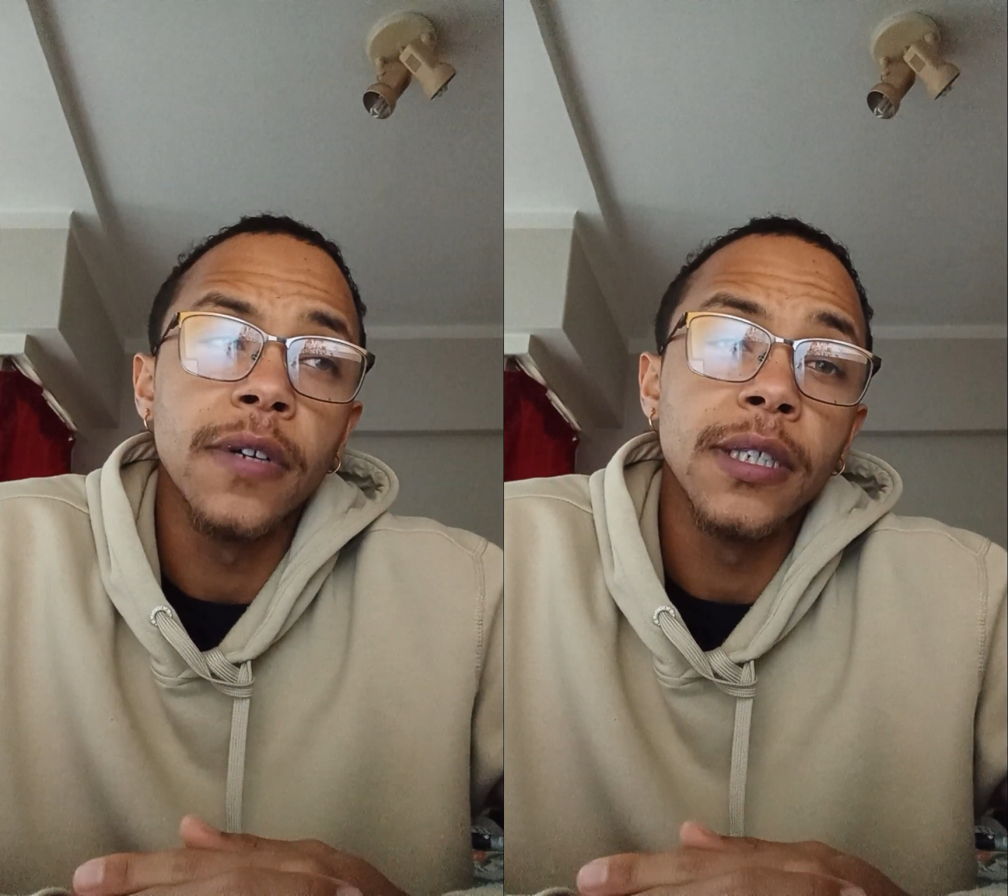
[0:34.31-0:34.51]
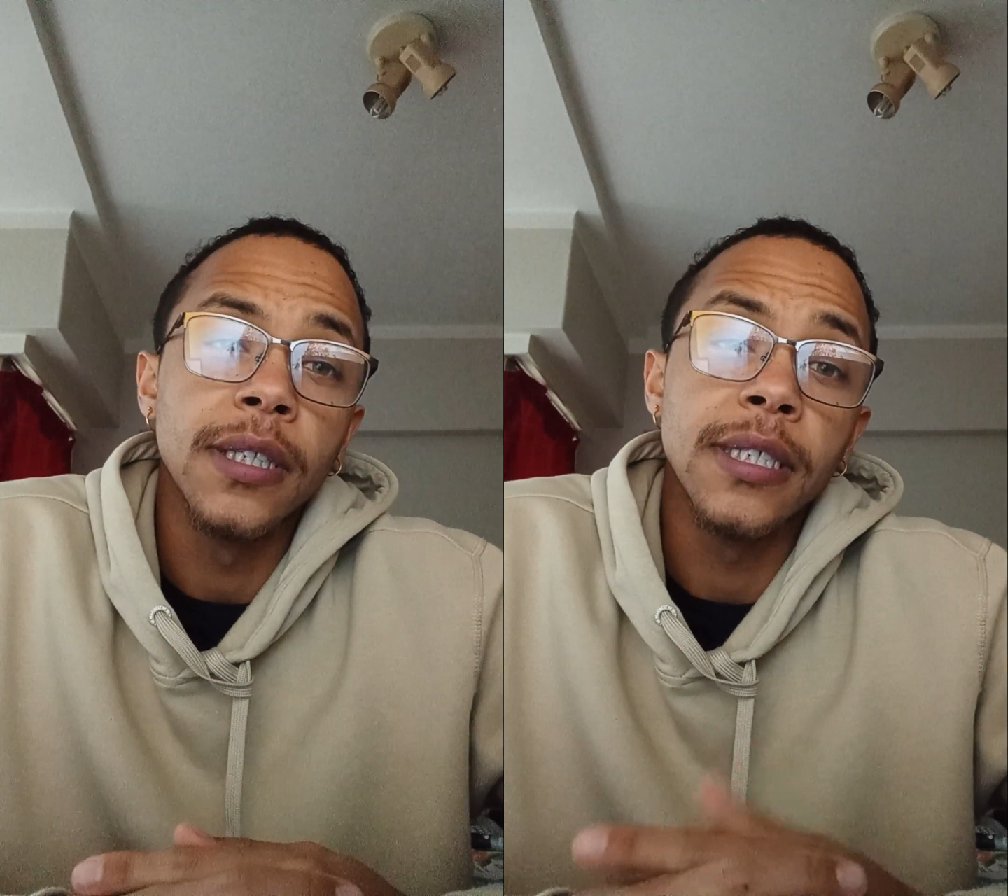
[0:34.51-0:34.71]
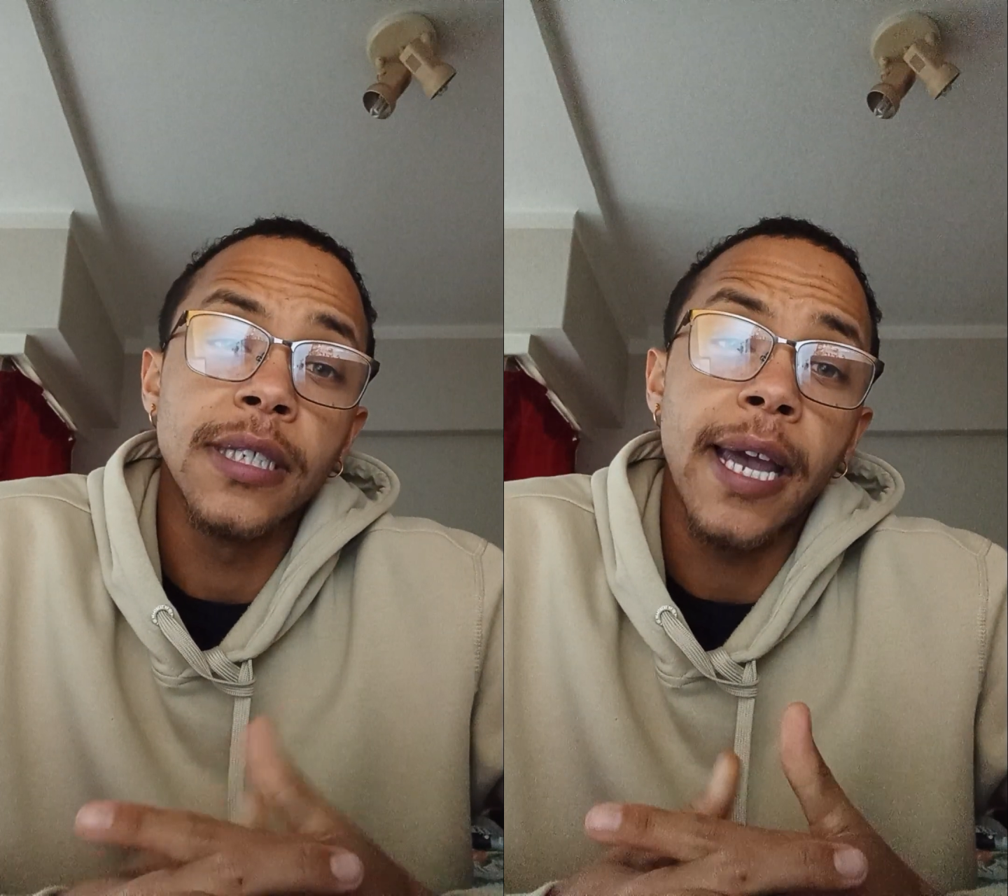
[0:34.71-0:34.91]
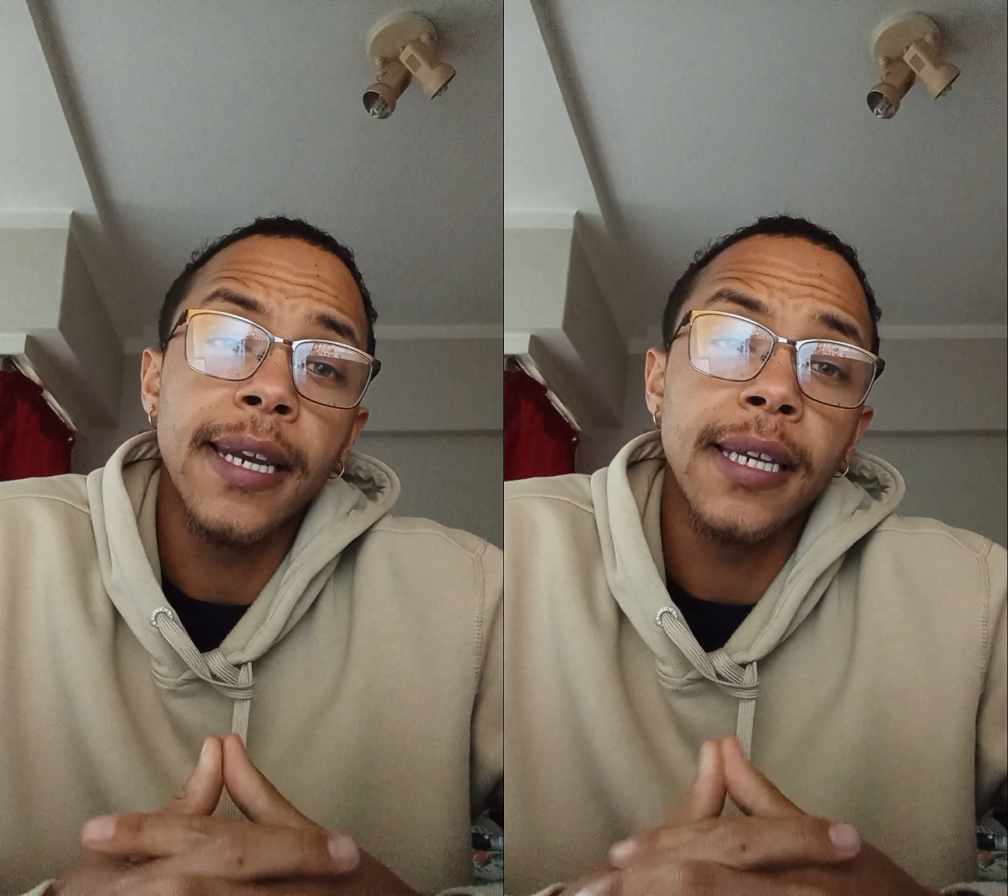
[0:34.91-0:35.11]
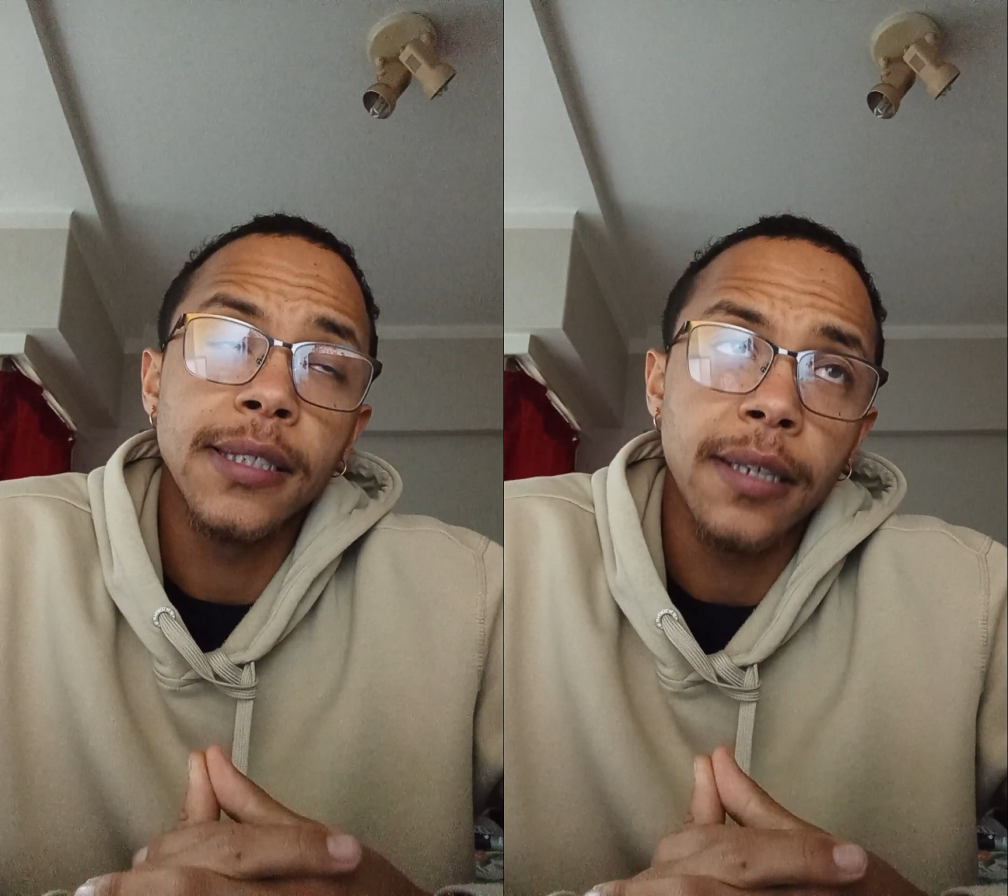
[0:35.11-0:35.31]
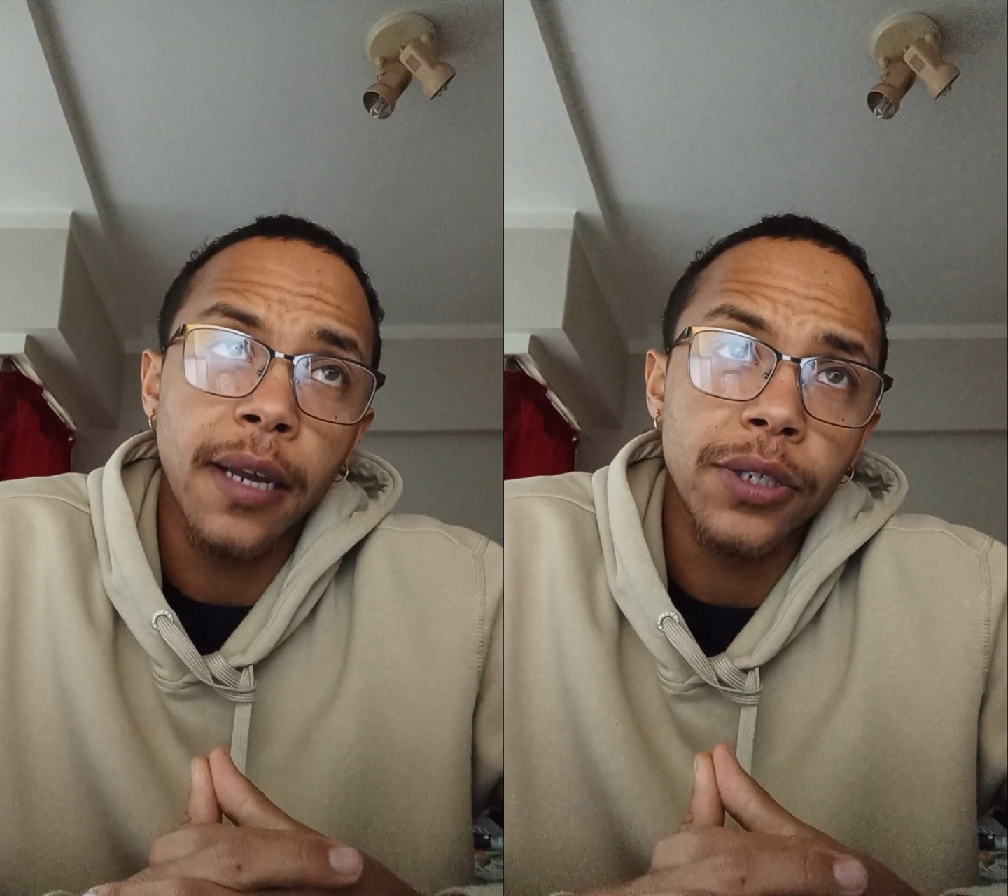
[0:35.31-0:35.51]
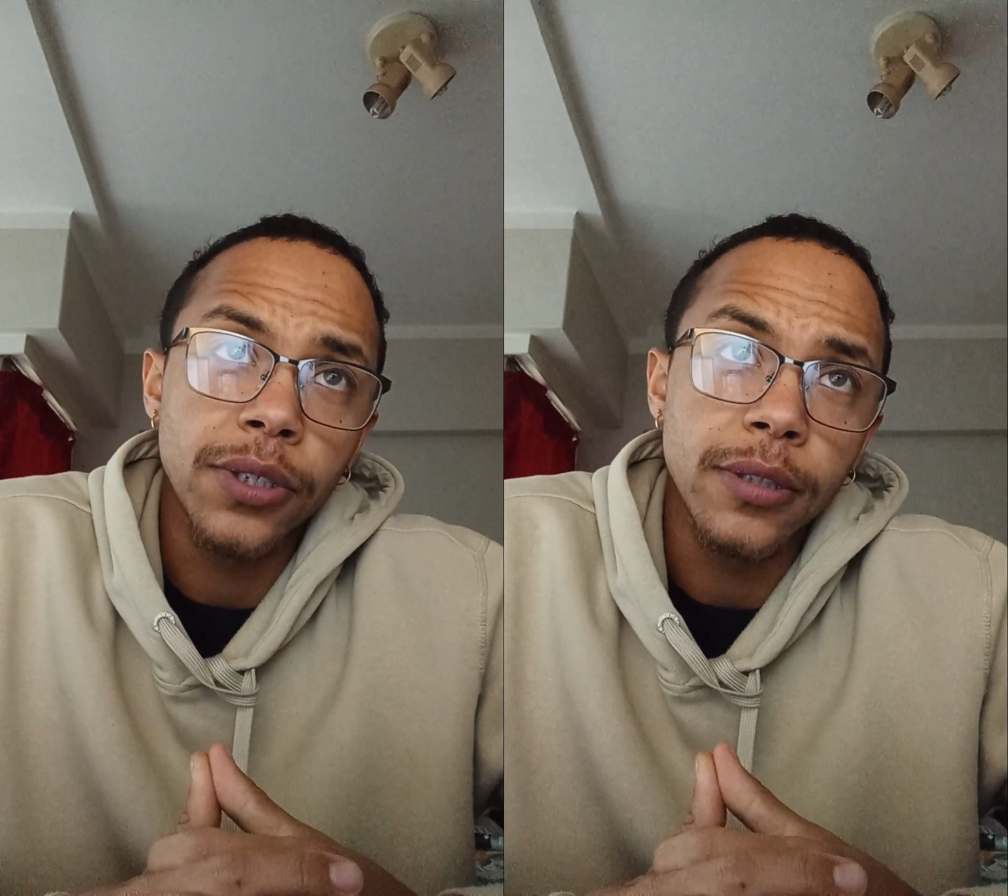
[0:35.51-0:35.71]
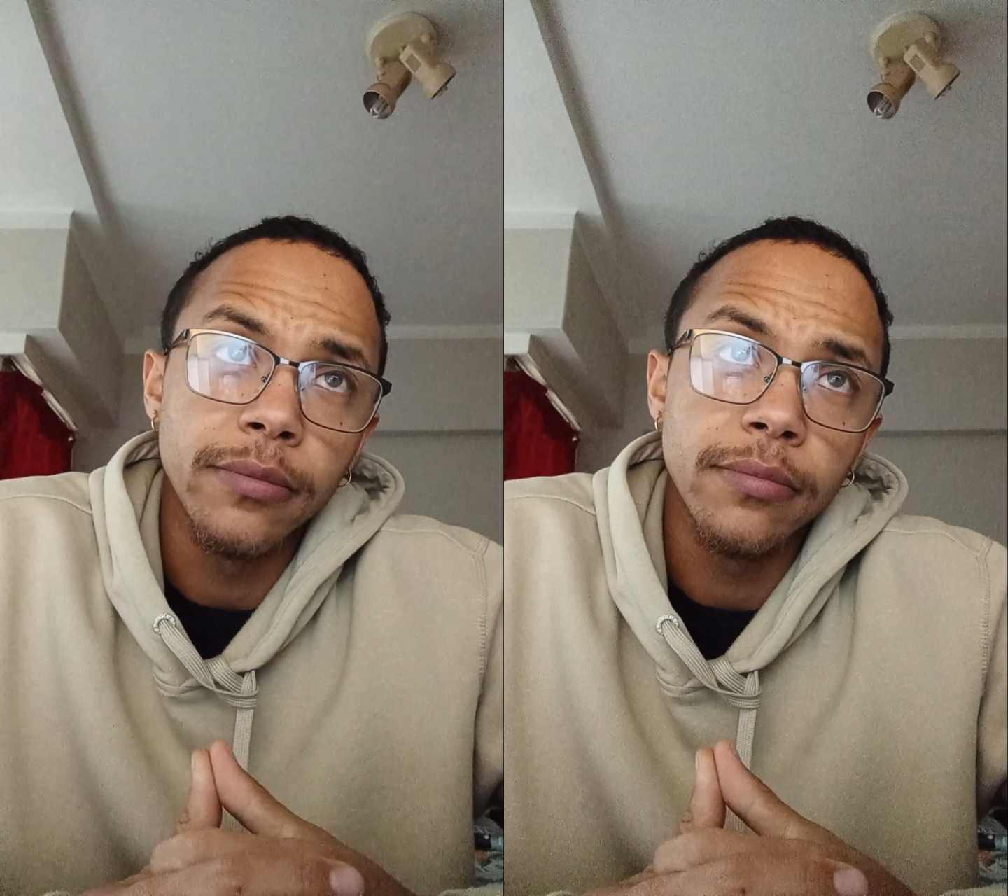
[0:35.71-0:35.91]
design and
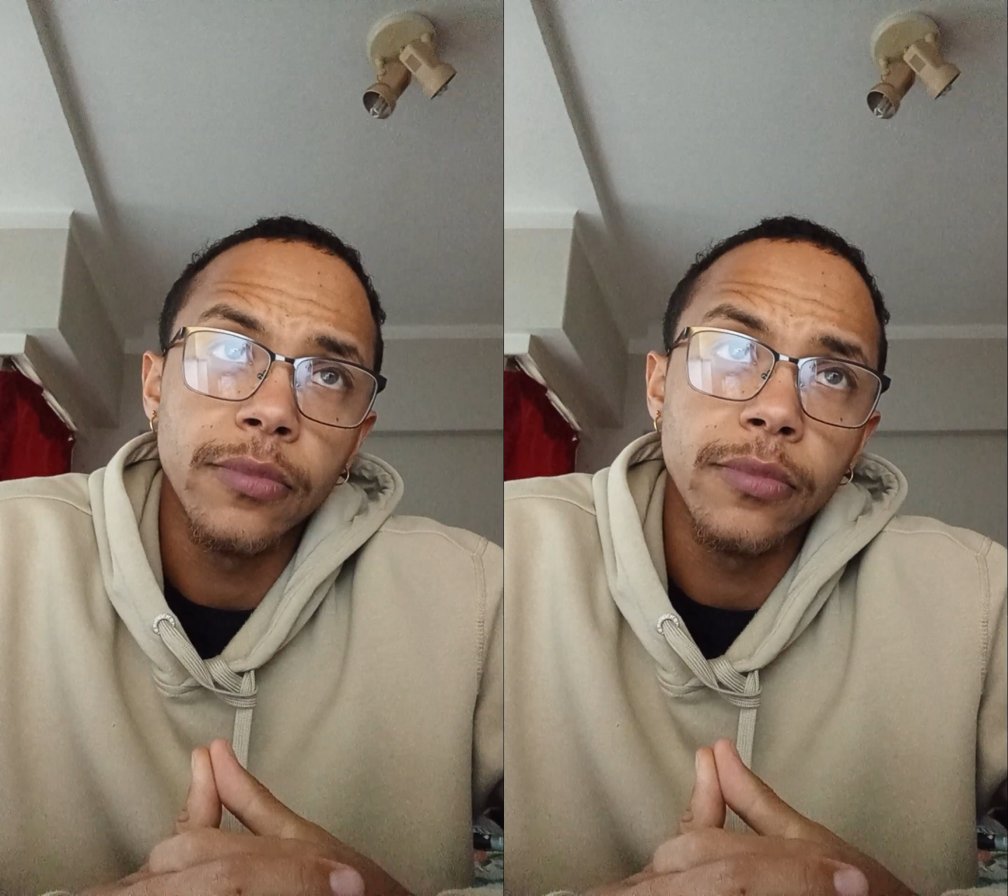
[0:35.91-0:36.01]
structure.